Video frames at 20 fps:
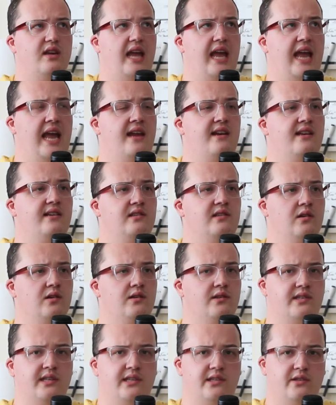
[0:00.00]
Andy's little
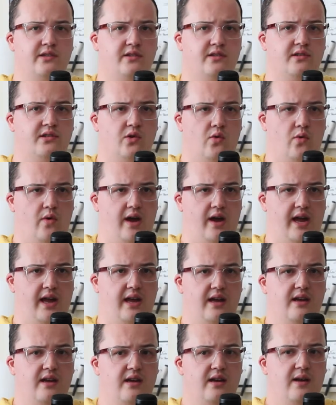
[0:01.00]
sister's toy,
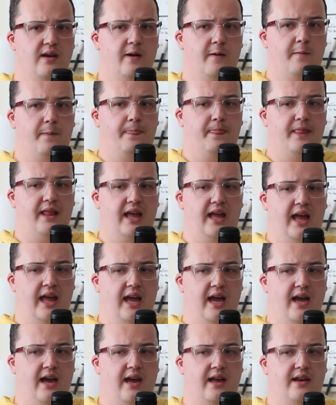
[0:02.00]

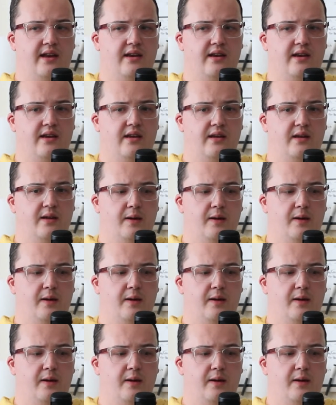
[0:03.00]
and